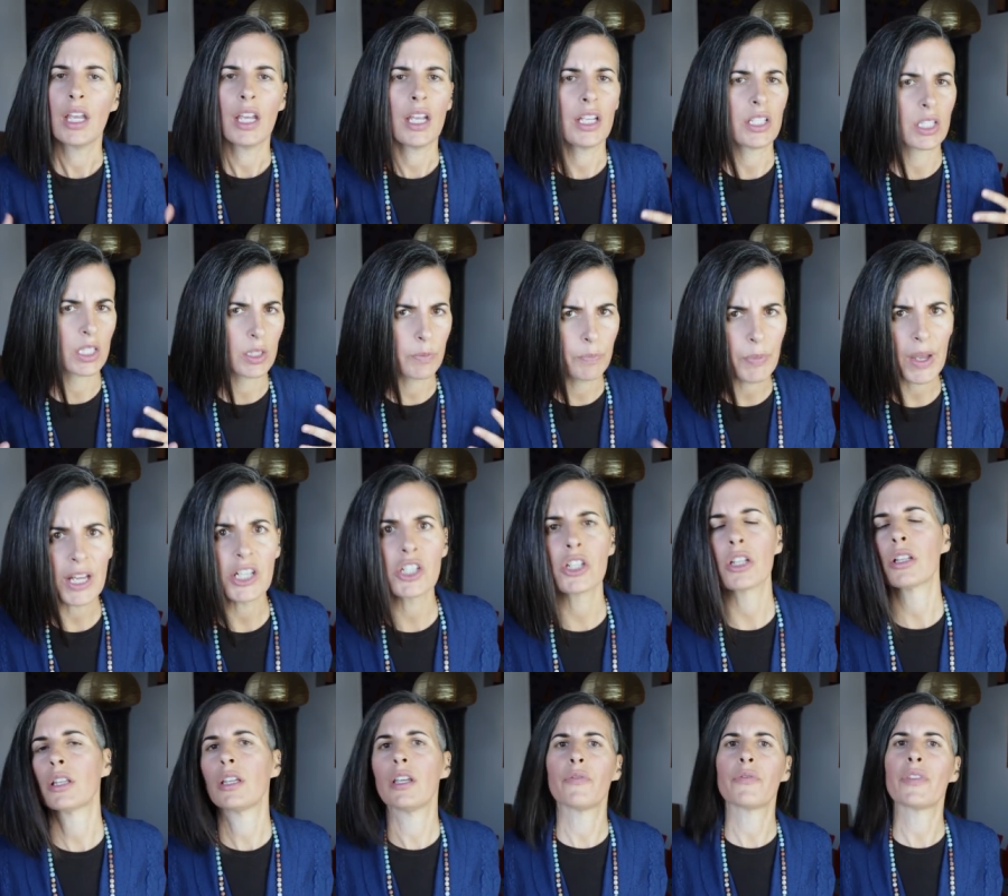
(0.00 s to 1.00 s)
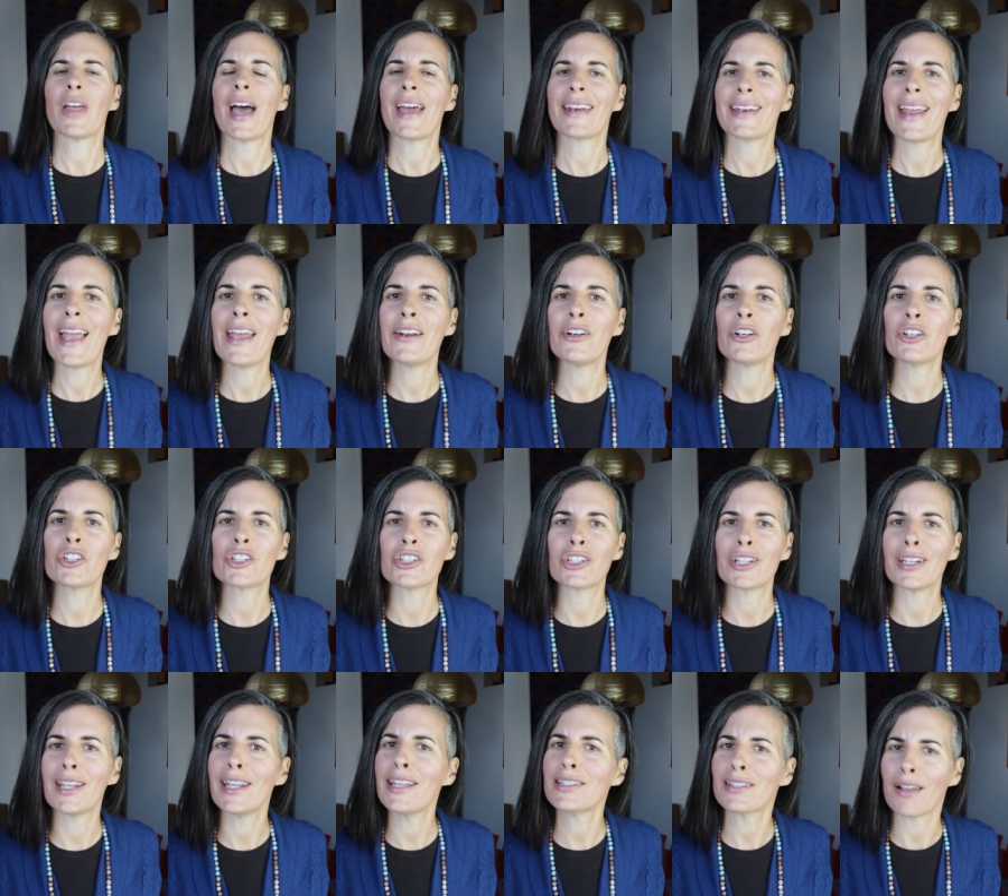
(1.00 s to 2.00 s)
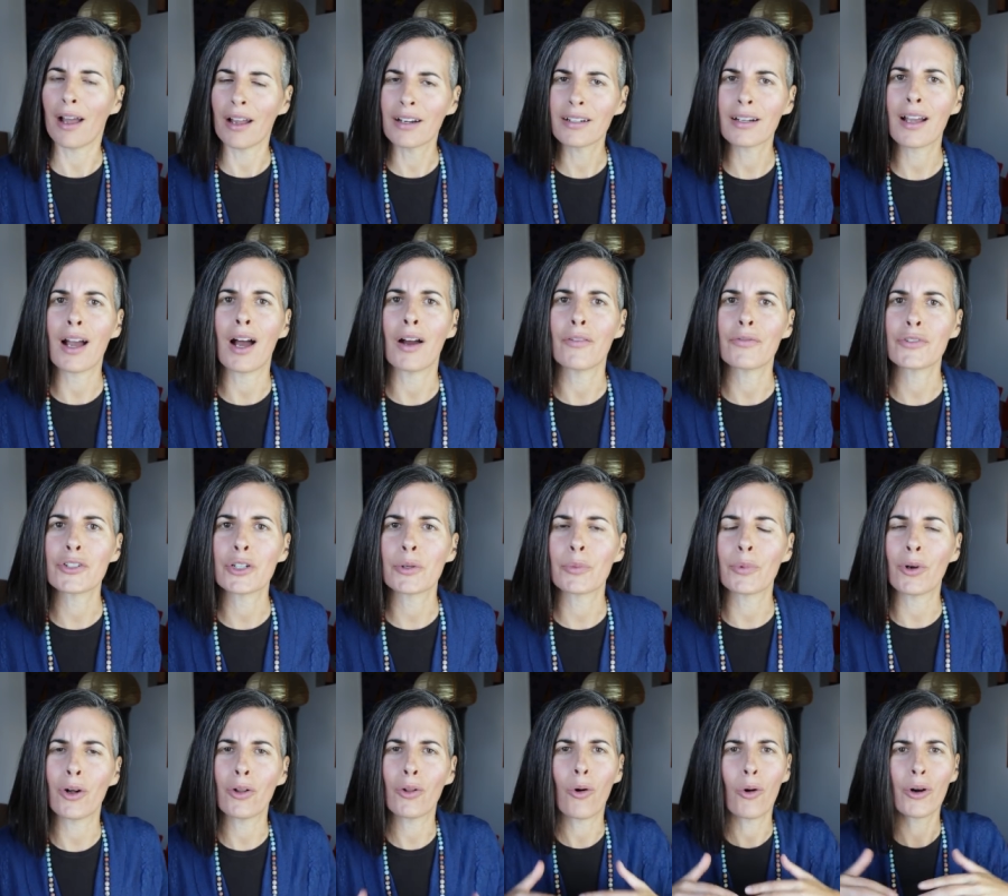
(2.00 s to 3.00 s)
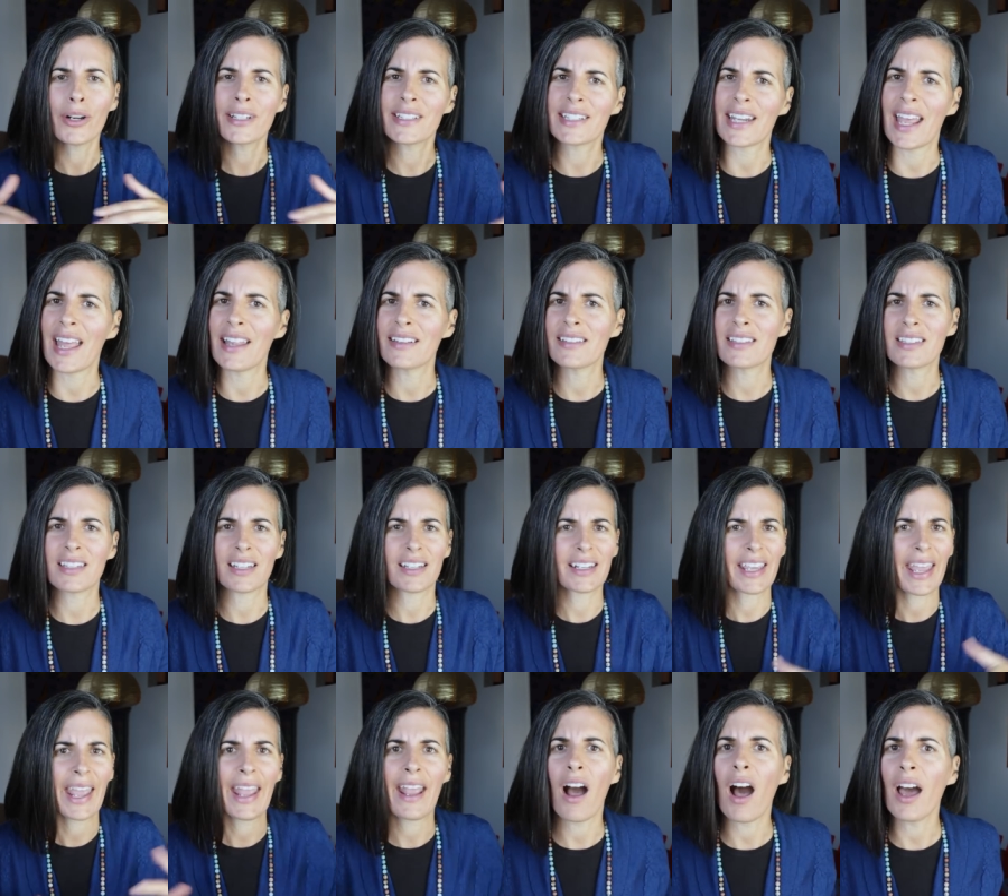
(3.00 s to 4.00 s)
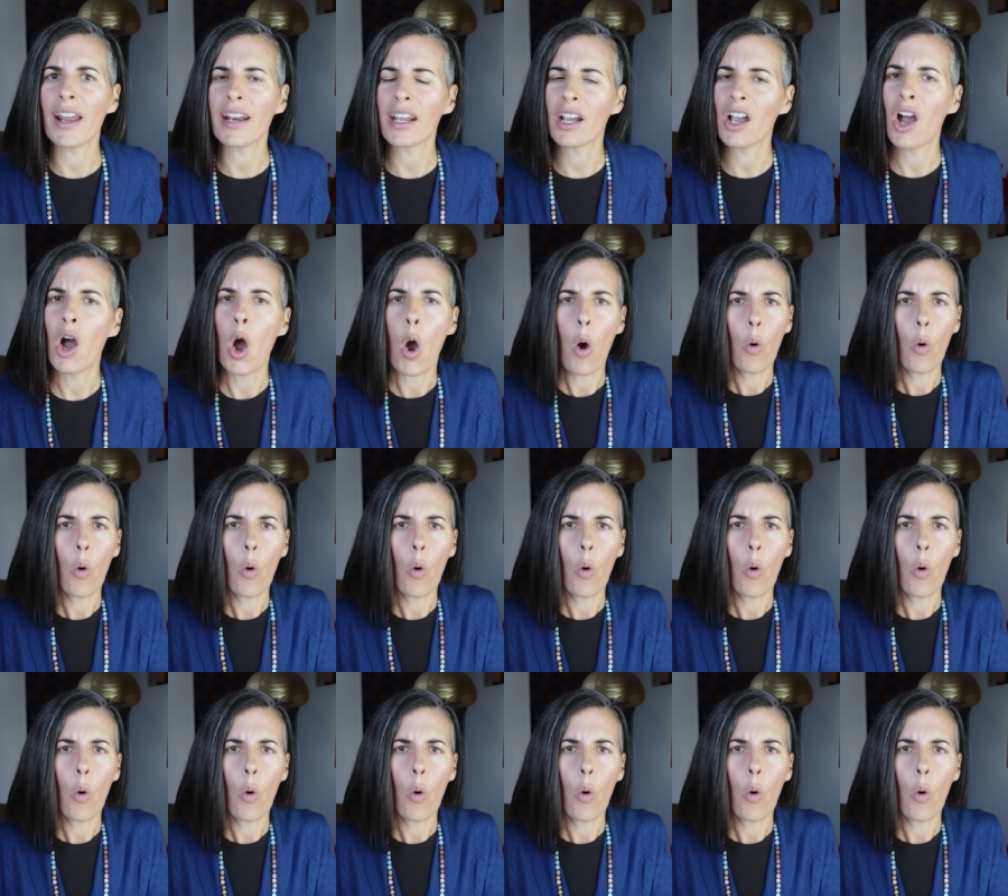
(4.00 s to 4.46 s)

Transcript: especially if that energy is uncomfortable or dense and chaotic.